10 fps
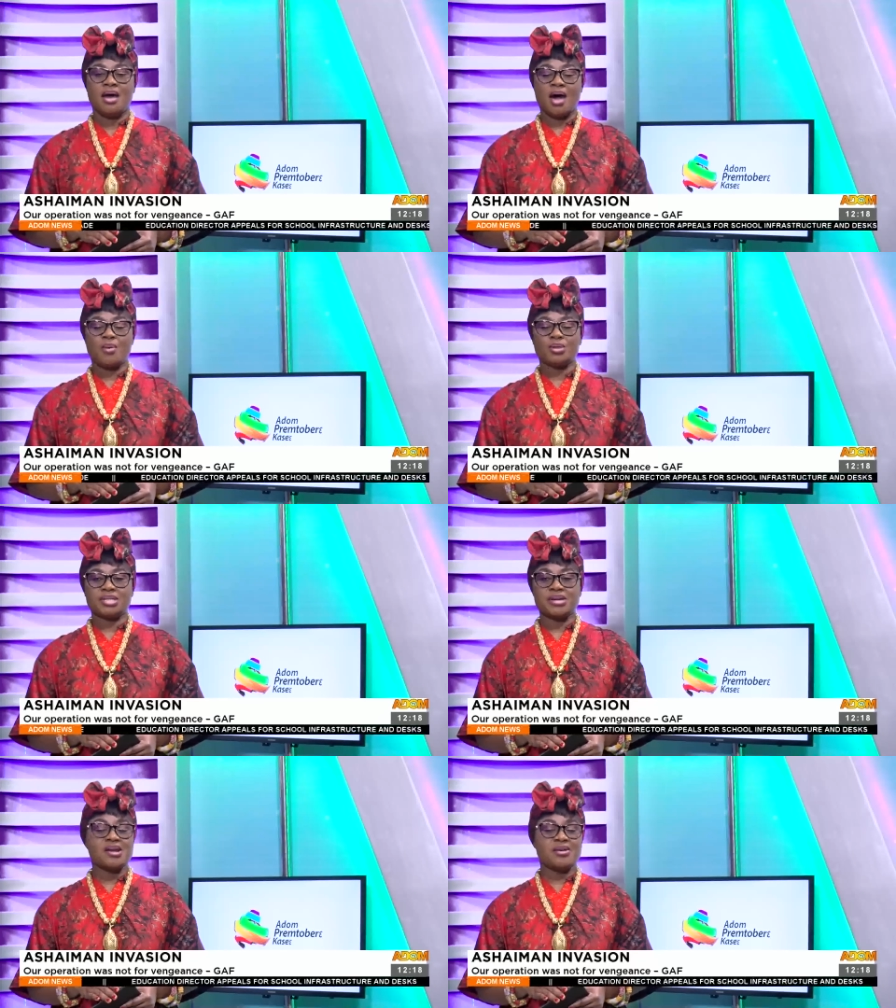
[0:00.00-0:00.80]
Our
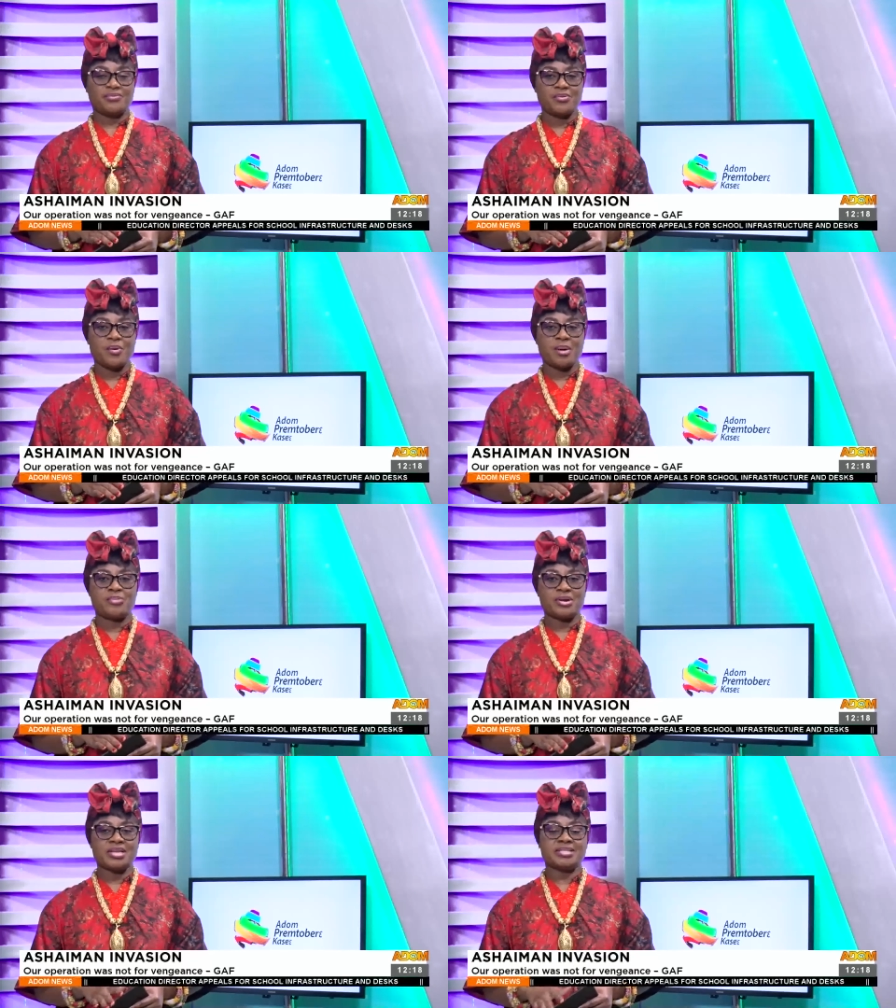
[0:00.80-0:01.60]
day if you are
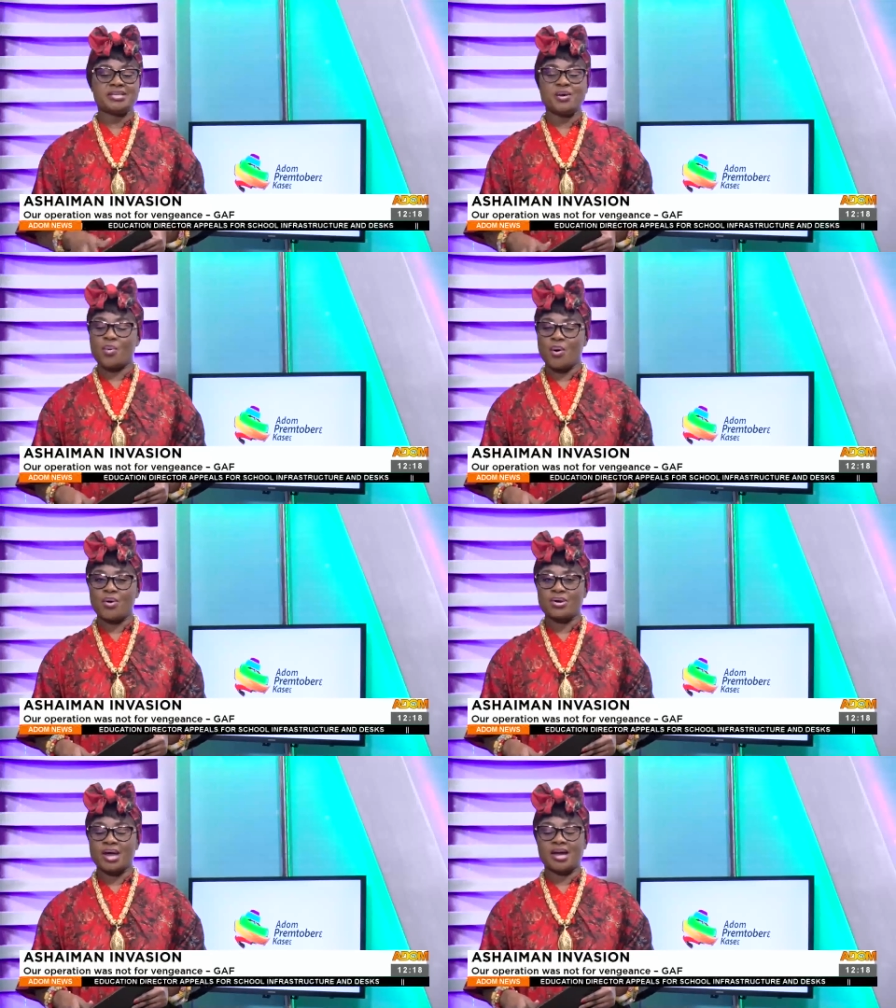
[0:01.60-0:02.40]
brilliant. Yam
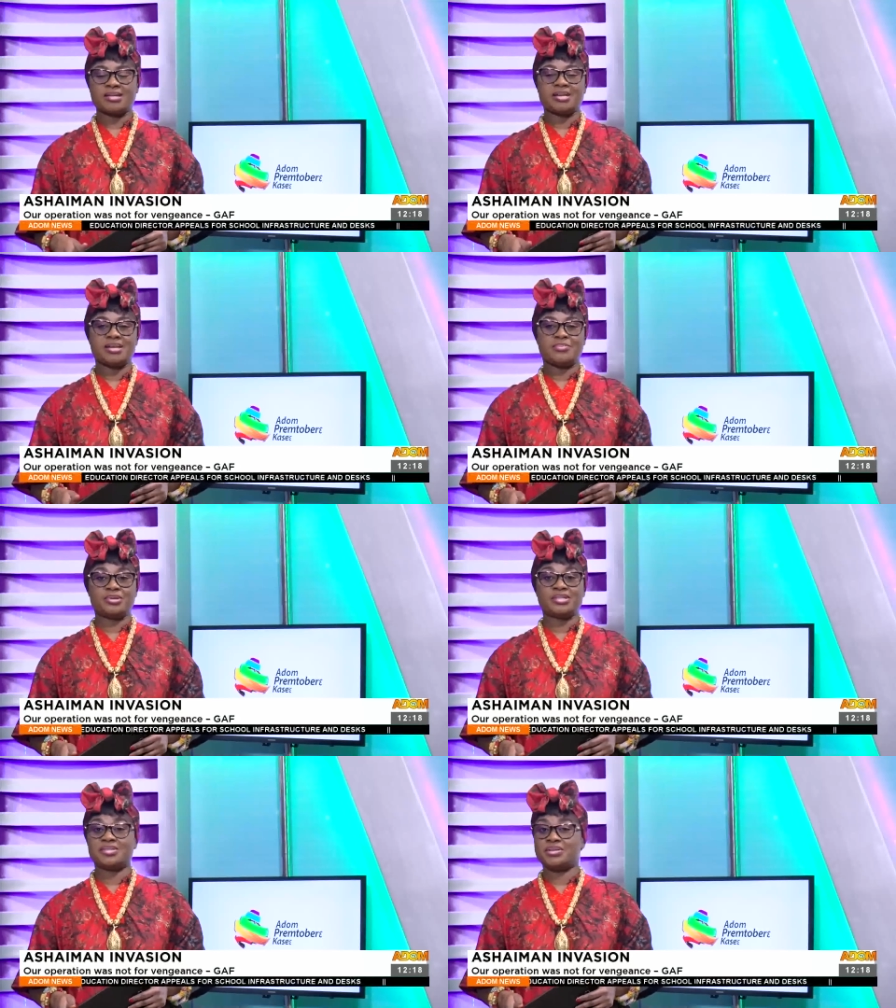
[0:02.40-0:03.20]
koho na yene
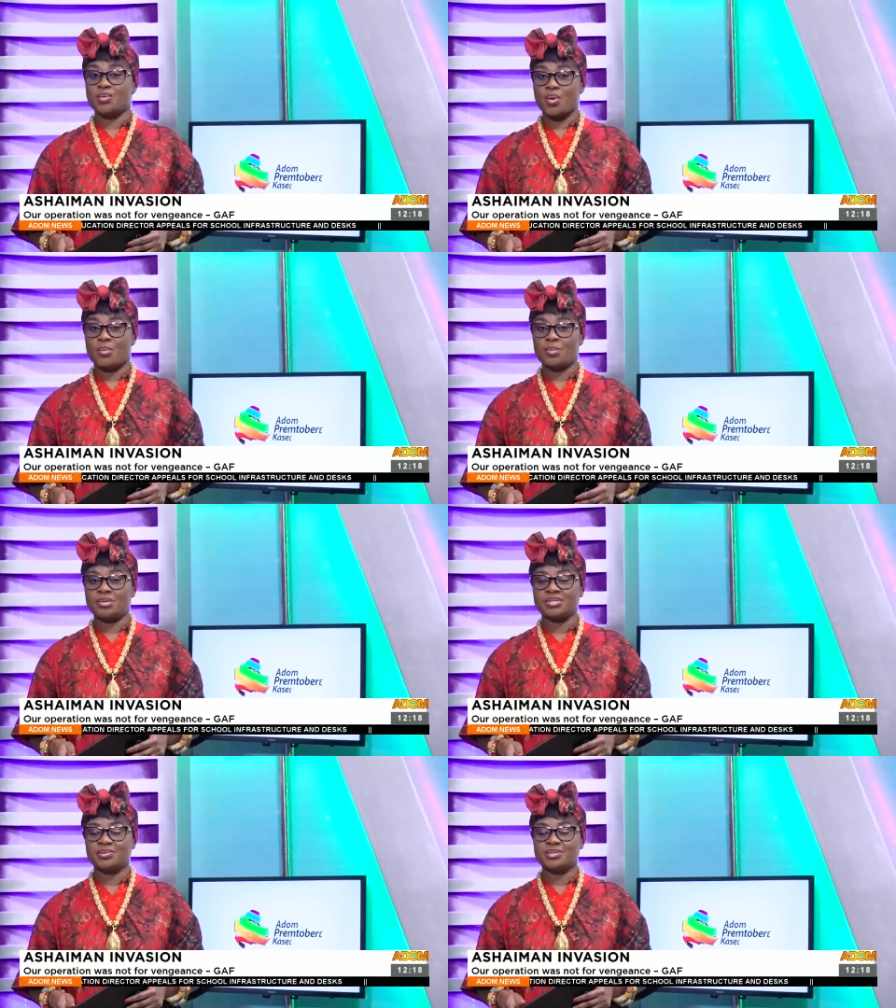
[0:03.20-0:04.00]
prince in Nimcoma
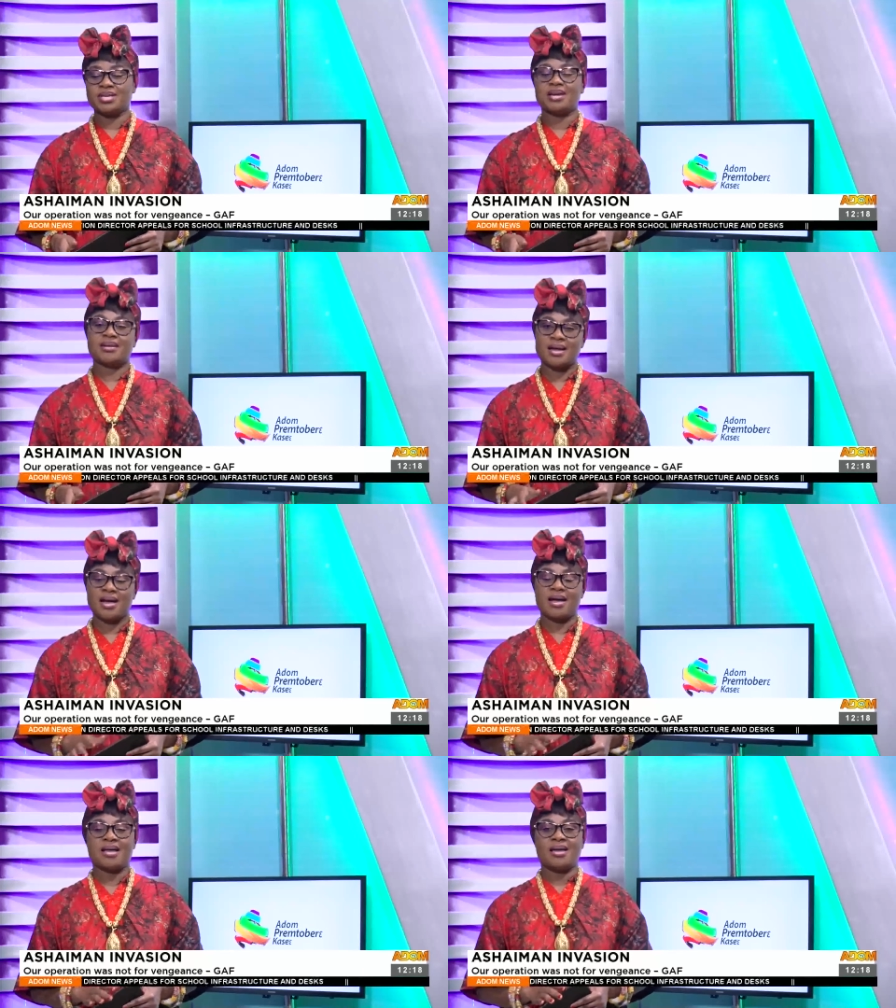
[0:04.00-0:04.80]
prince or to
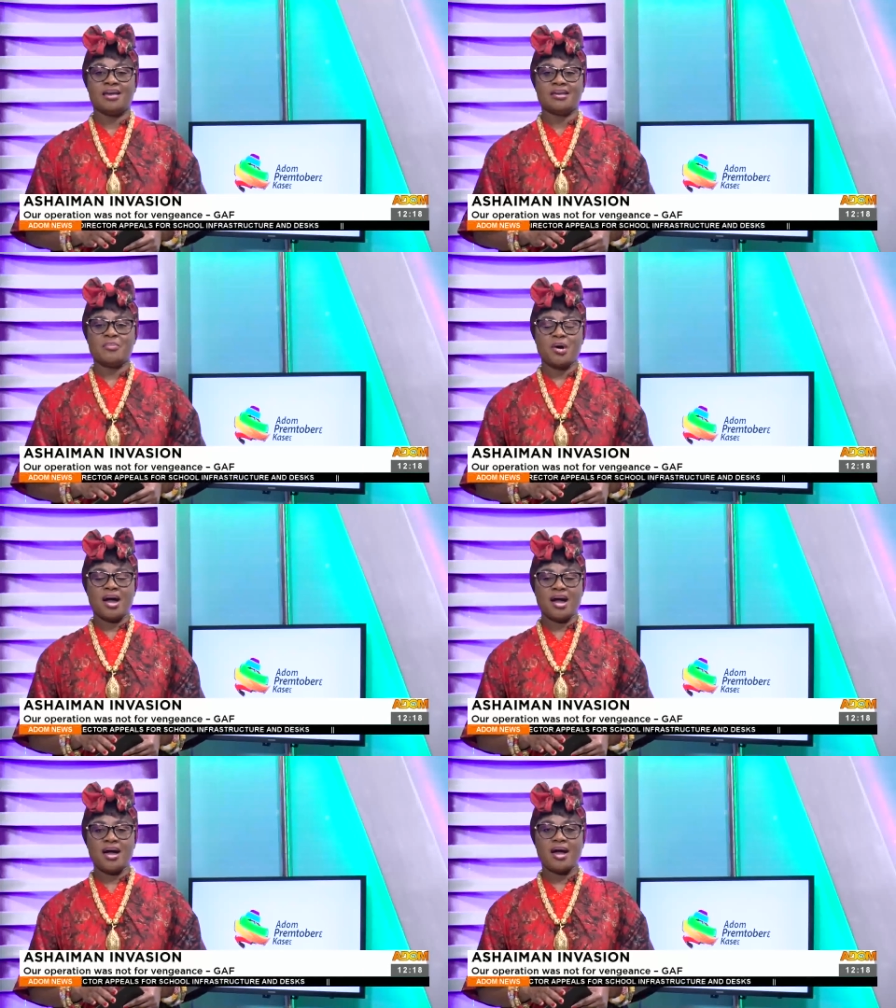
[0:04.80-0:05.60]
yanka.
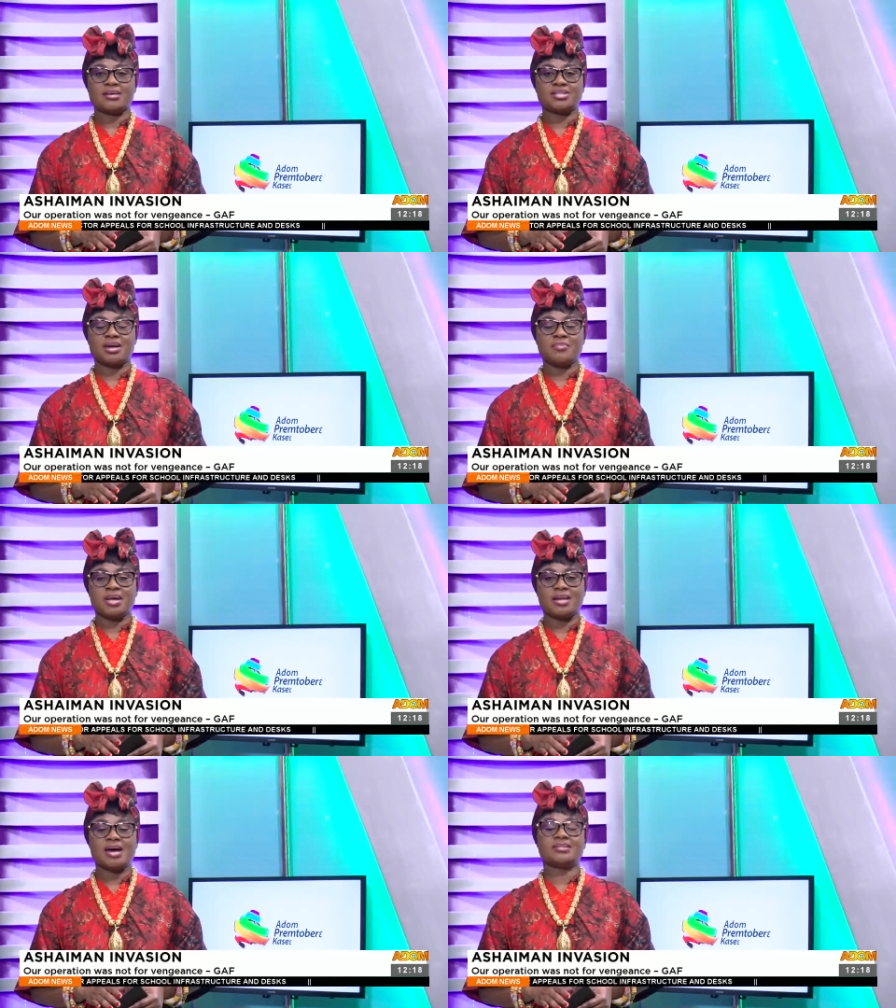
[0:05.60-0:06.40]
Yamwaha a
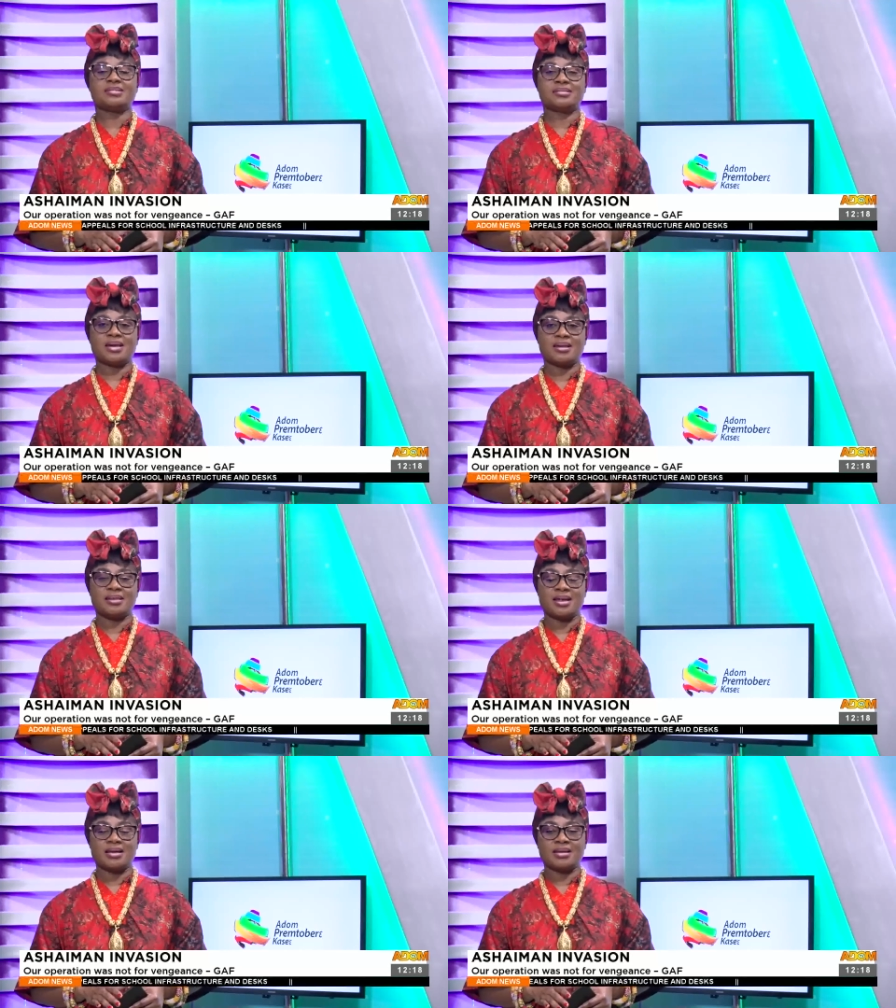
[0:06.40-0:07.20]
shaman at a say
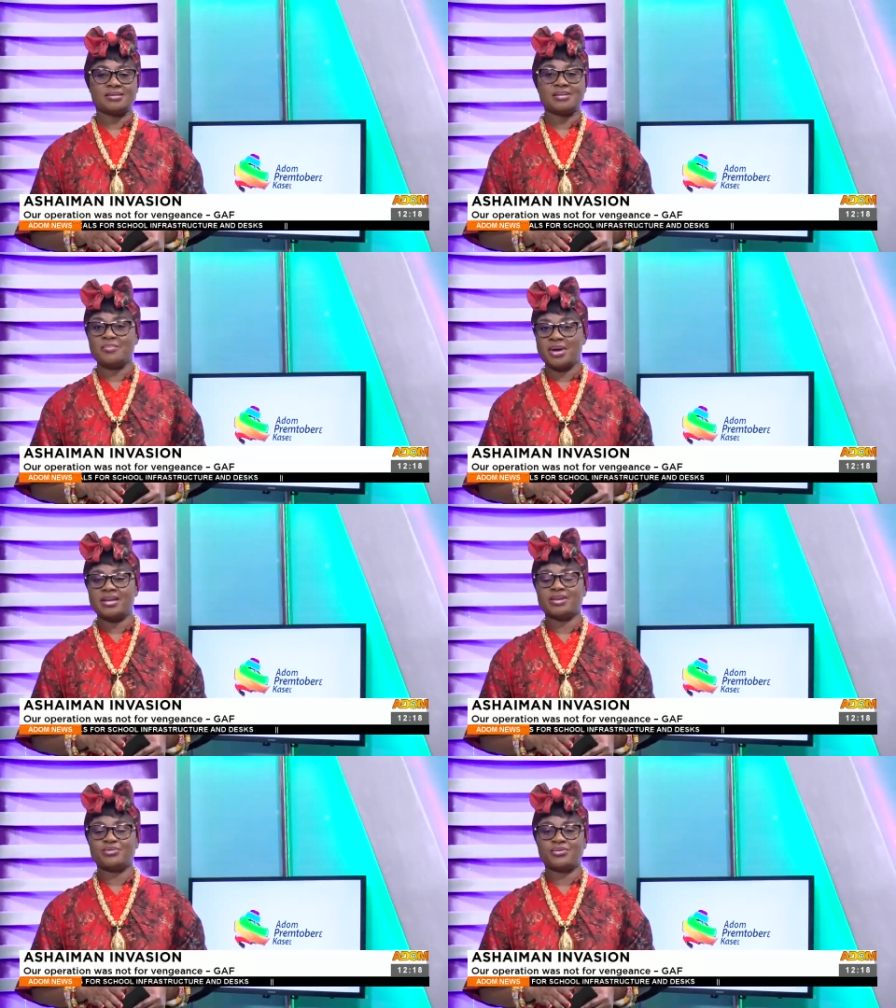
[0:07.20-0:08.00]
na
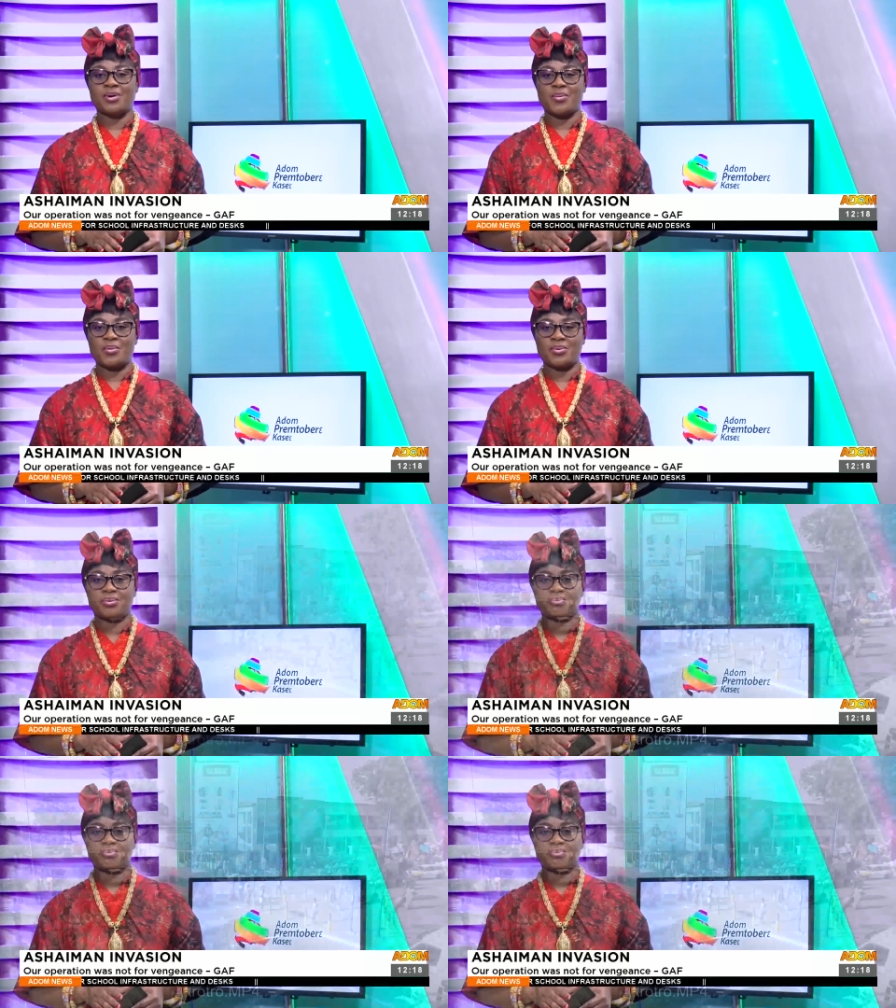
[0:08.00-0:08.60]
Sambene to Jawho.